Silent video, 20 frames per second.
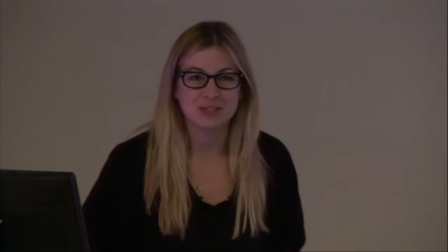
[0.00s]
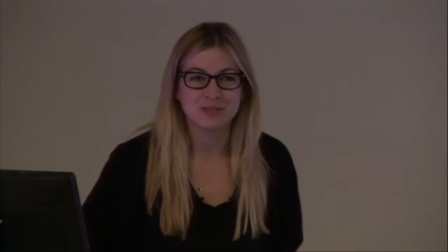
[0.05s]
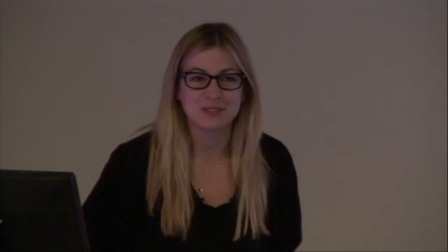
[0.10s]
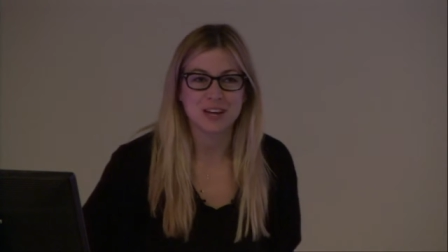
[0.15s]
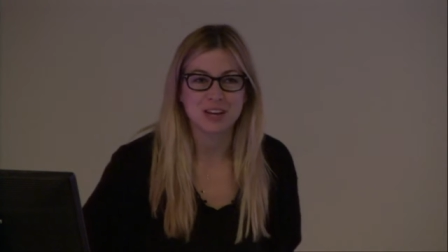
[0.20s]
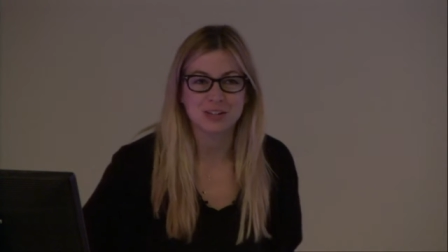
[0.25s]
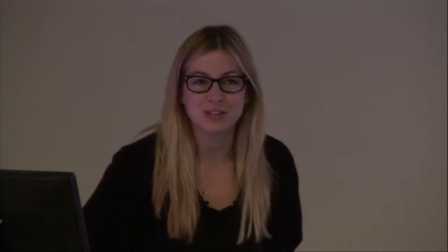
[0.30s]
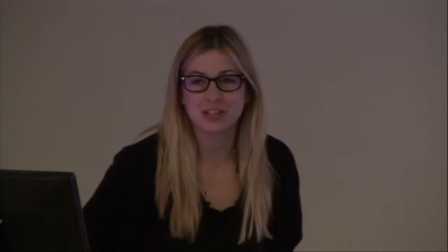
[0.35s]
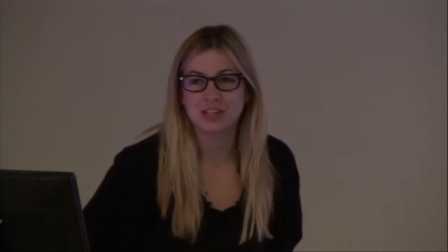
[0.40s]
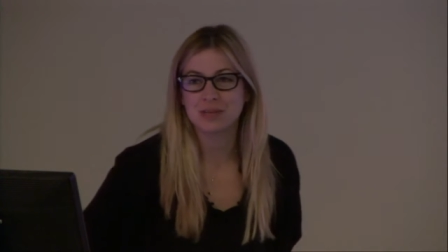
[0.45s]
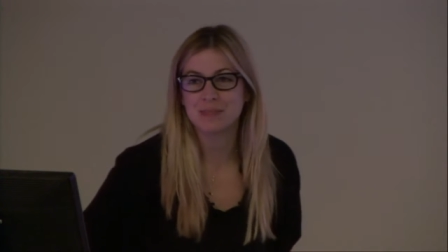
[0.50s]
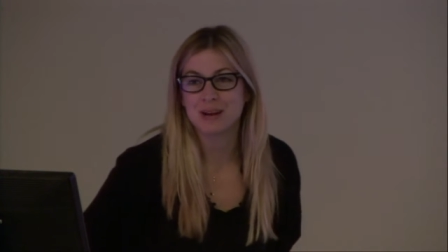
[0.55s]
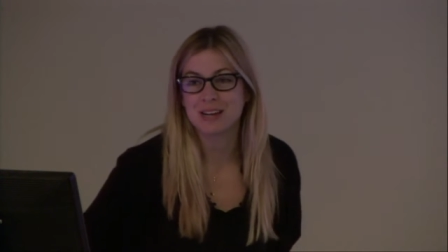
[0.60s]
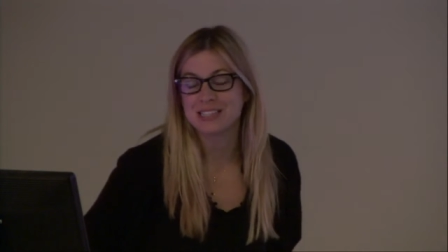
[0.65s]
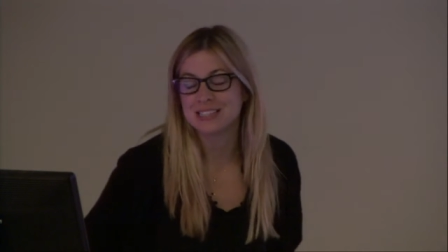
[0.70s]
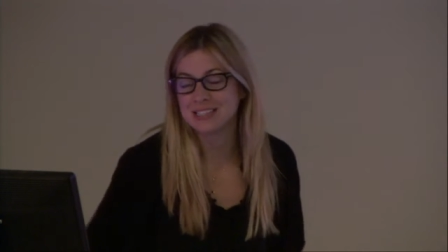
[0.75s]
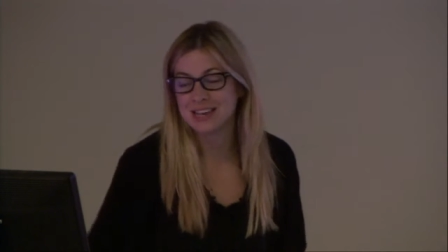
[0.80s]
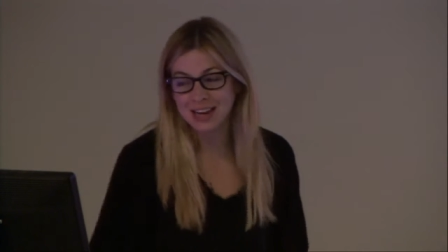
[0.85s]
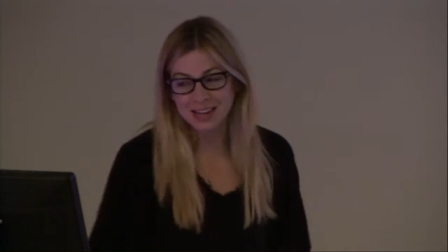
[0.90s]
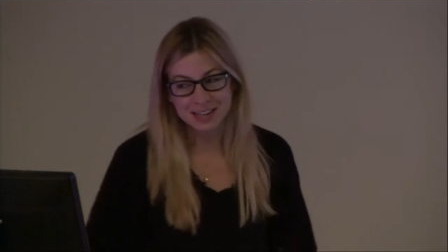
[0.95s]
It was actually my
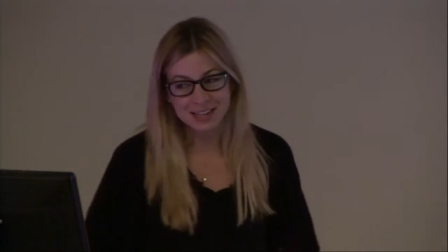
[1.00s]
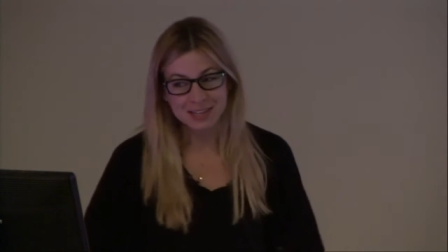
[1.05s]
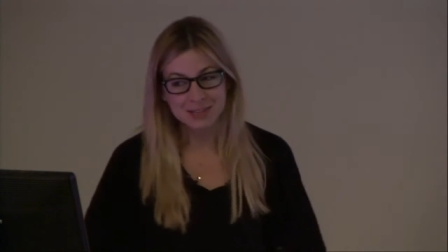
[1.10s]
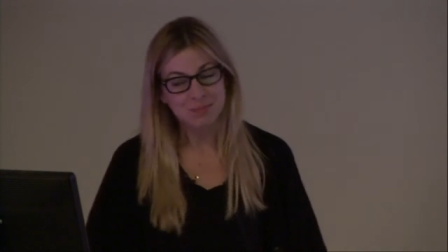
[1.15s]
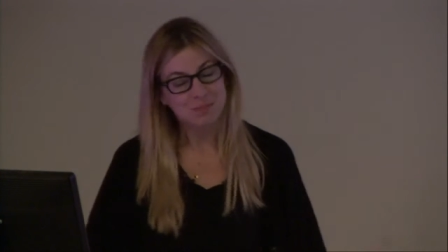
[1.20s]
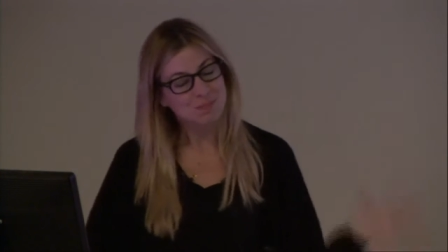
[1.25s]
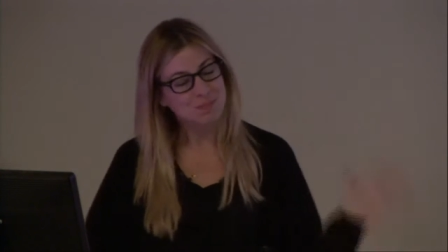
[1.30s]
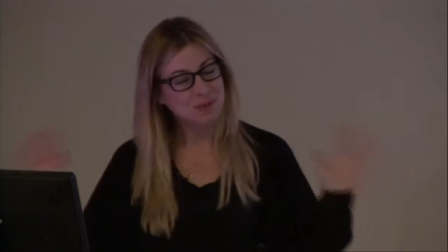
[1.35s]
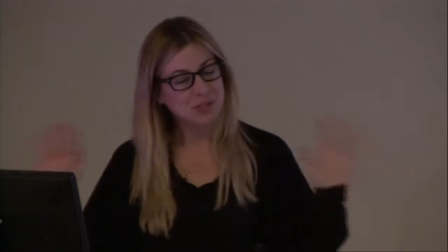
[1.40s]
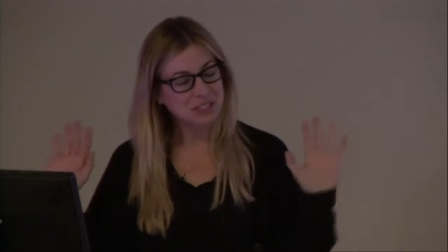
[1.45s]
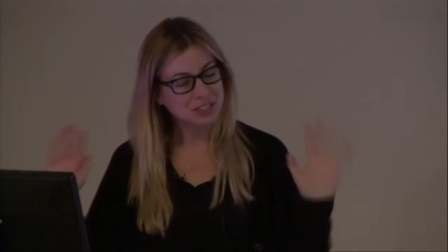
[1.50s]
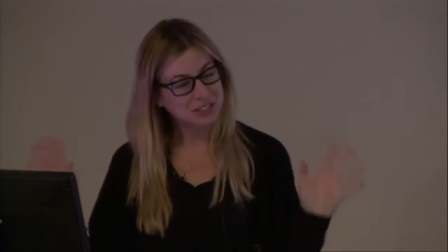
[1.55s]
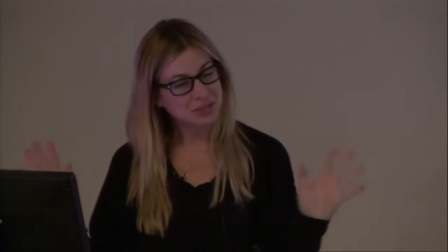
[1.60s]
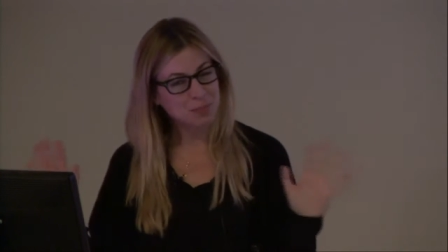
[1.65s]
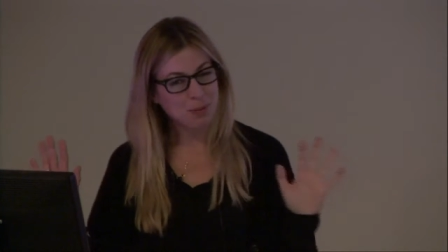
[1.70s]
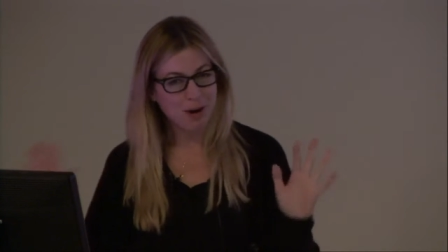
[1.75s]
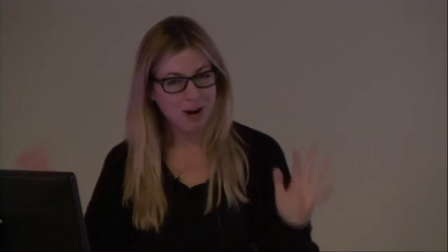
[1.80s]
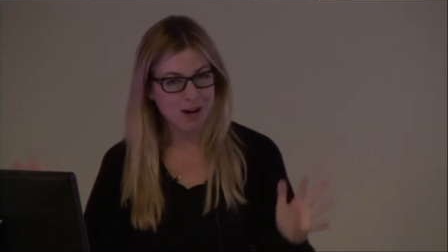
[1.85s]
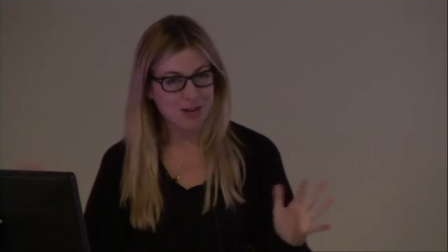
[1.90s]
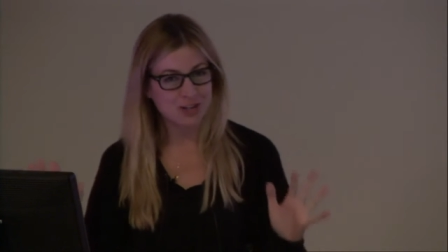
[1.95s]
second
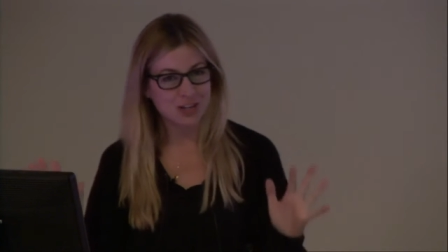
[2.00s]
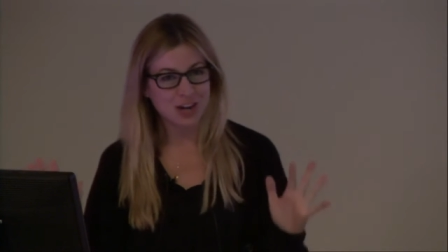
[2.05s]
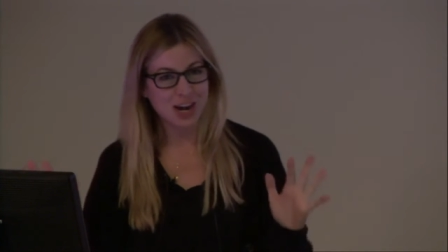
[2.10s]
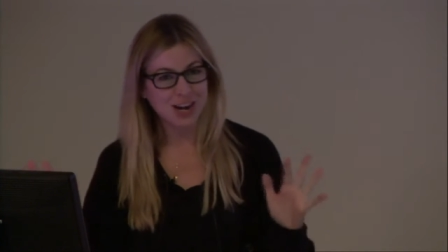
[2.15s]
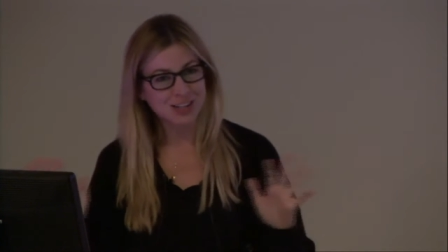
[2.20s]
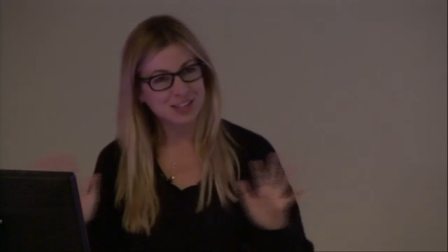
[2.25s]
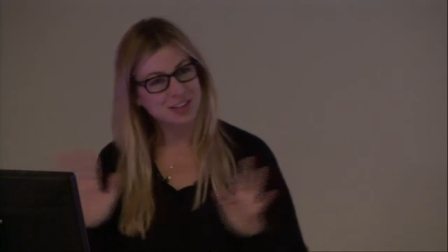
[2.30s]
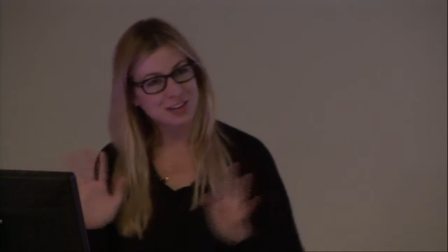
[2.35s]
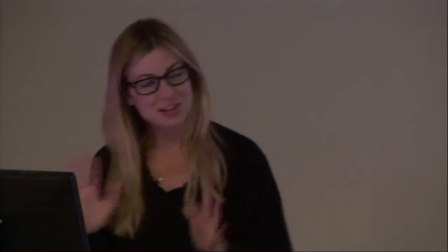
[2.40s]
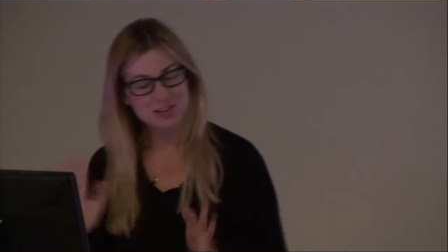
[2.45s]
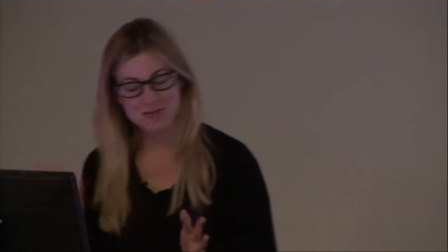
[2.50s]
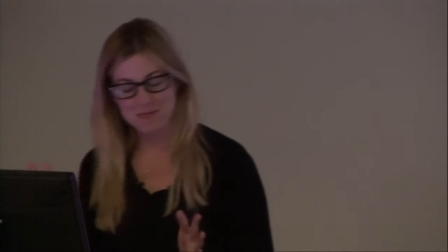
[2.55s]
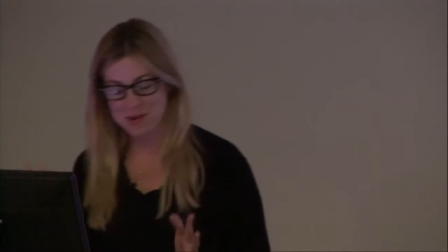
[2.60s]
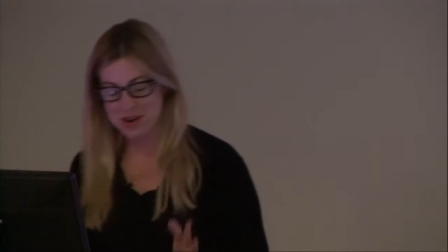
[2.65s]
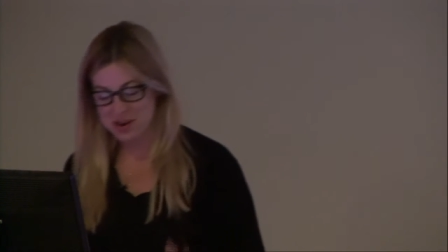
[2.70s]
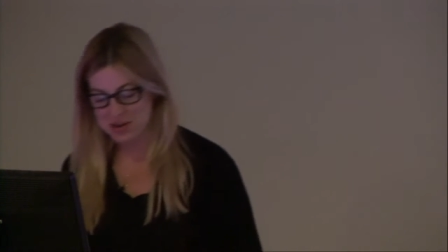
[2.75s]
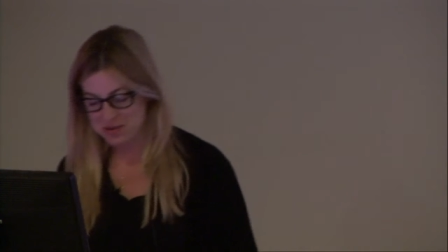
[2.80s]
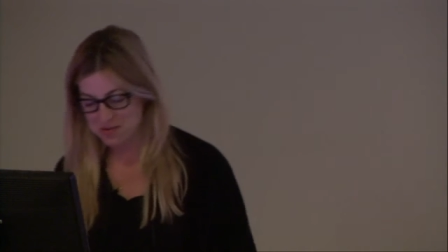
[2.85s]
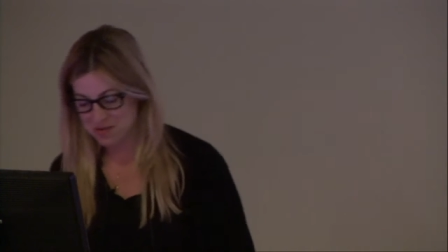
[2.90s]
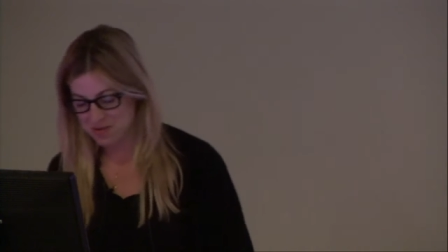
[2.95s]
built project under
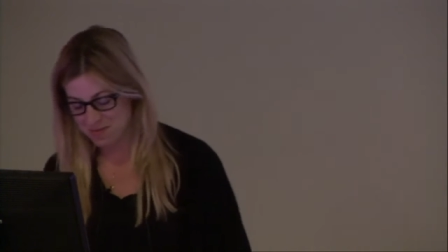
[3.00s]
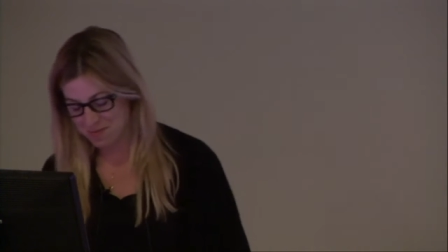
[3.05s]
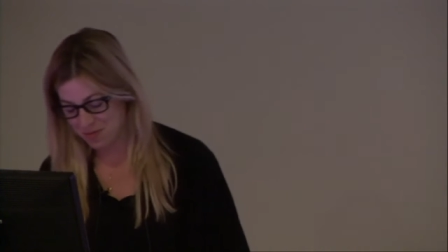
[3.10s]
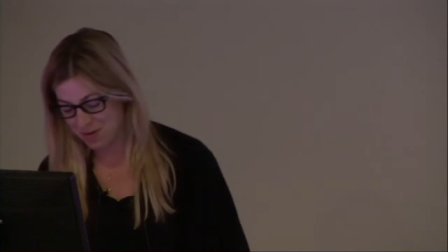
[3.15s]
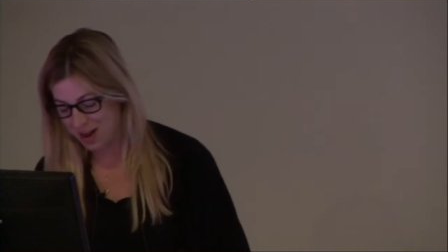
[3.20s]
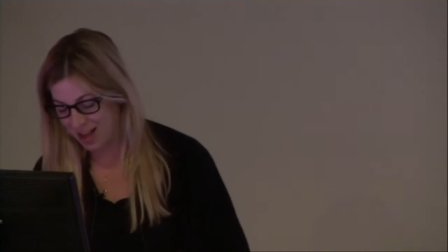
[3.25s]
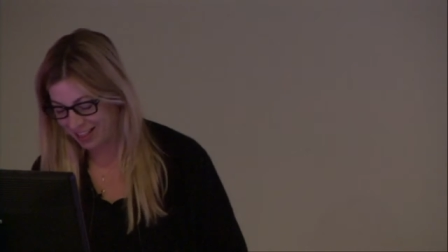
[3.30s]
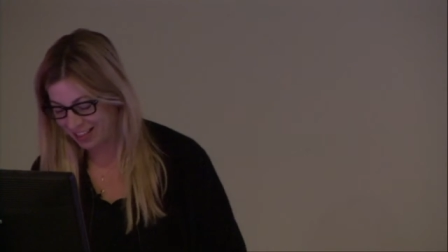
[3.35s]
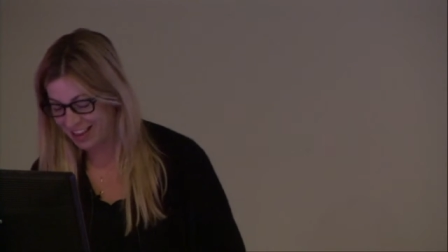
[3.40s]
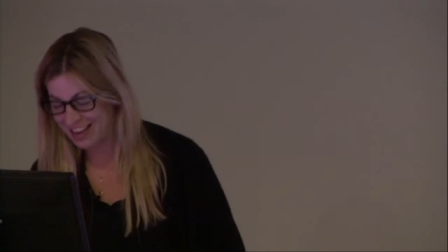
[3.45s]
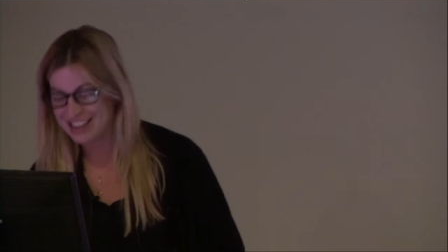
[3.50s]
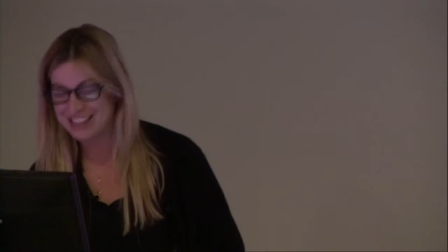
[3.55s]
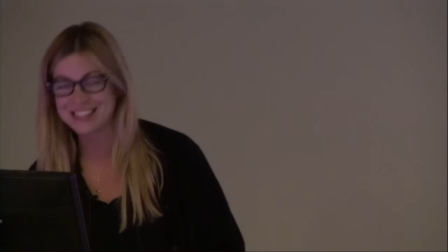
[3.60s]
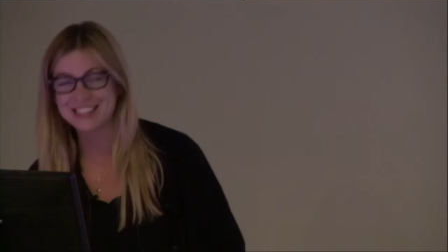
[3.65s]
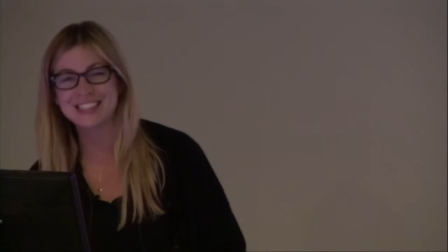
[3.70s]
my own umbrella.